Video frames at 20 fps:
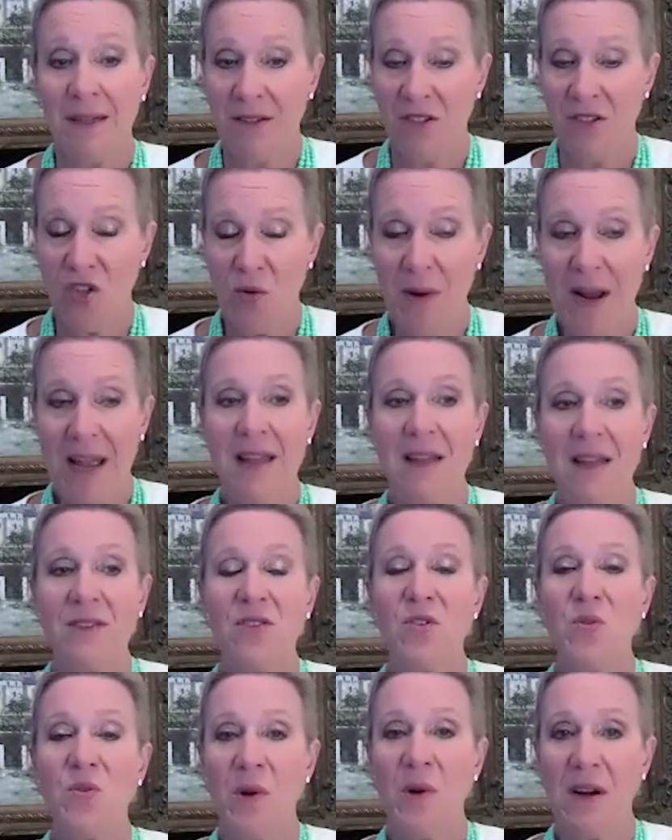
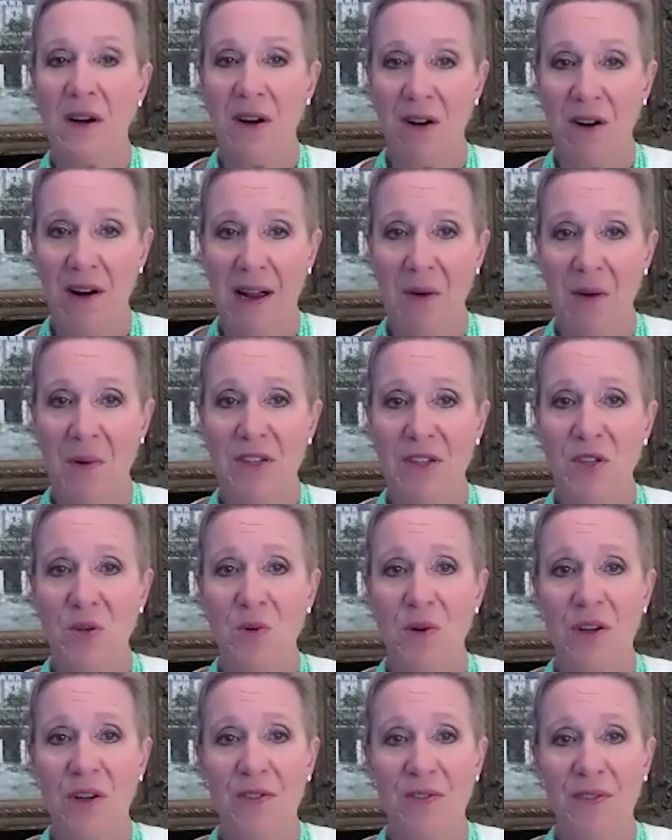trend where I went to
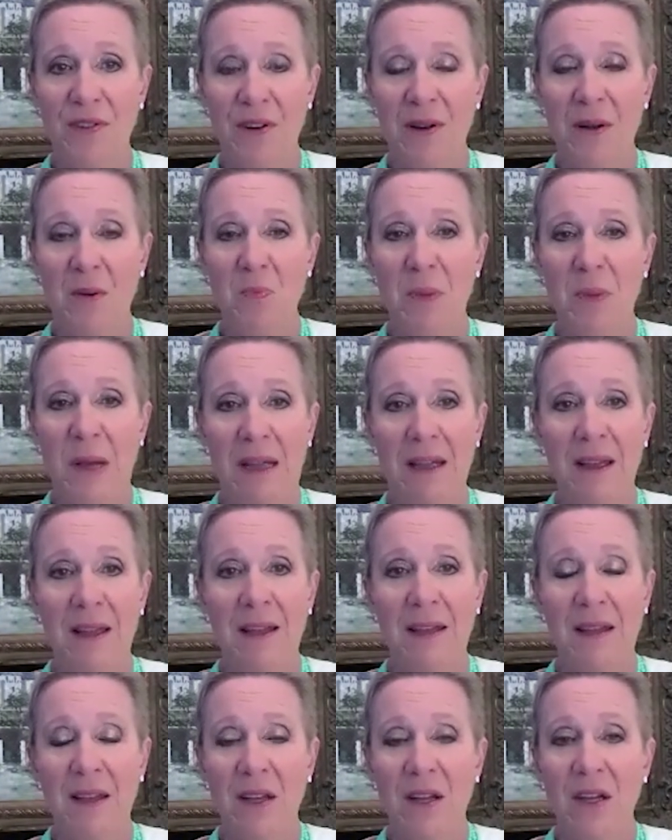work for a big,